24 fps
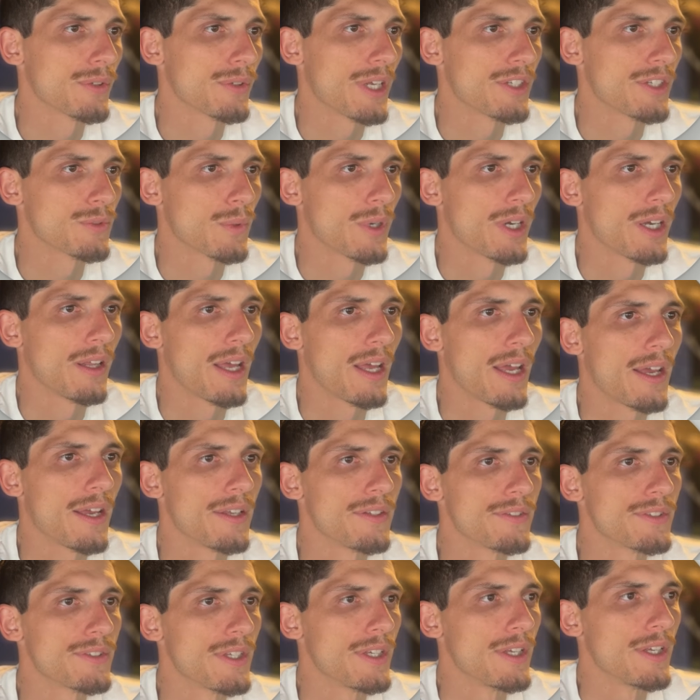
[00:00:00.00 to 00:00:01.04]
as well
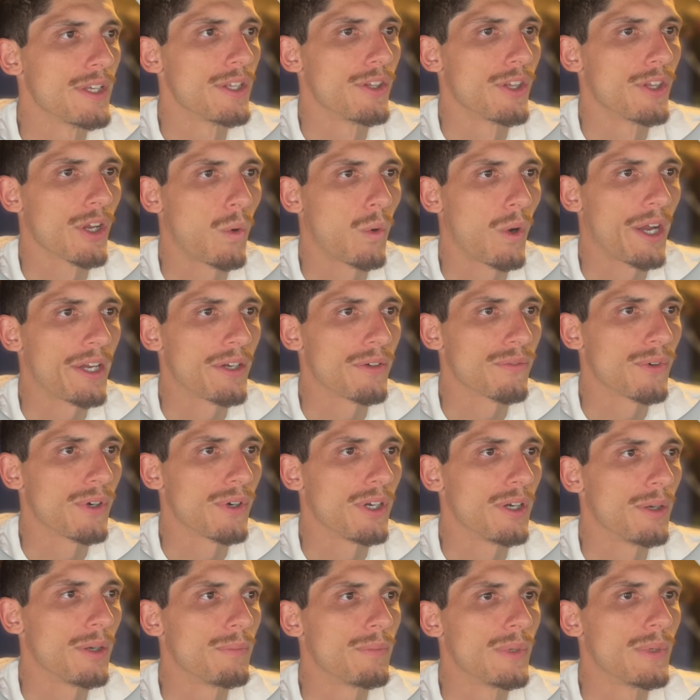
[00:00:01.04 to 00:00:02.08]
as the quiet
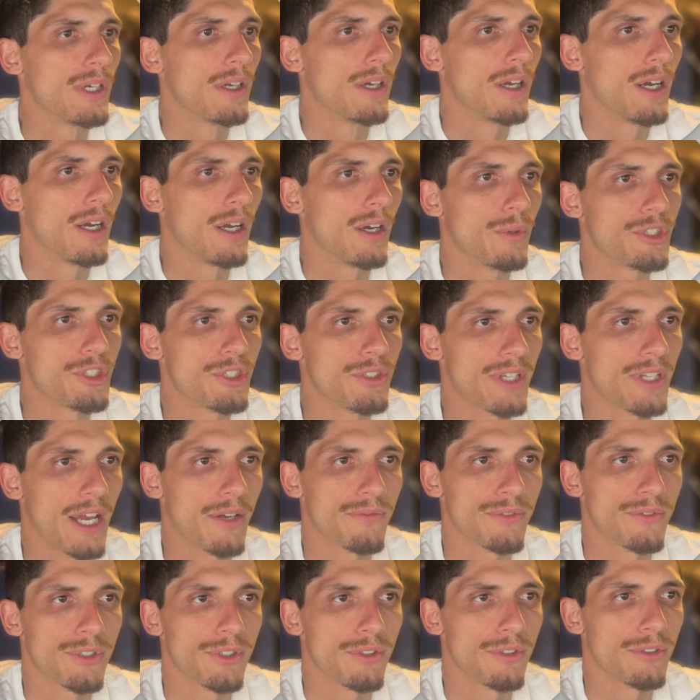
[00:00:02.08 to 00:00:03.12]
from, which is
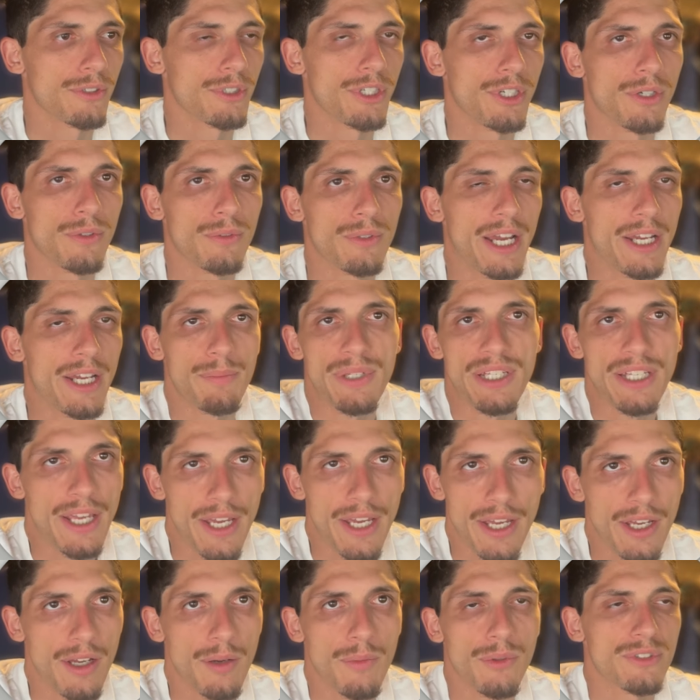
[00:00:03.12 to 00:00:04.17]
after 9
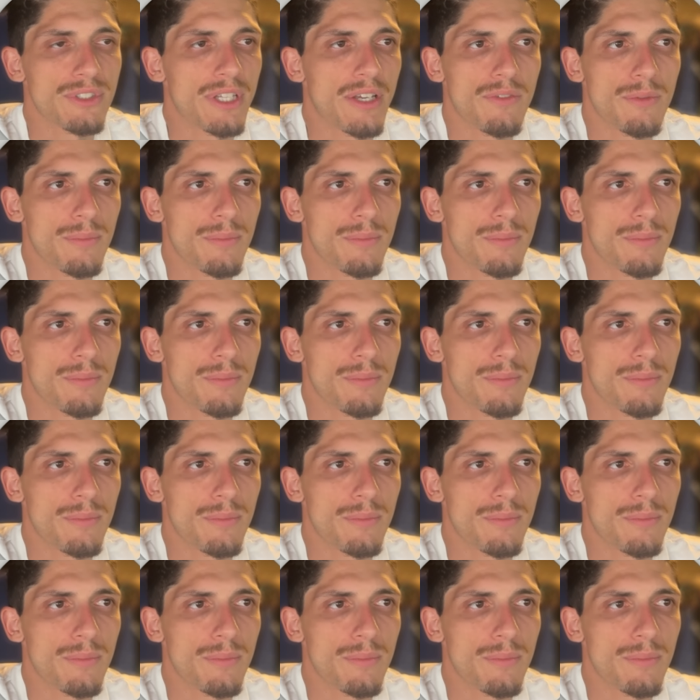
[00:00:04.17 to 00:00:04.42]
p.m. or 7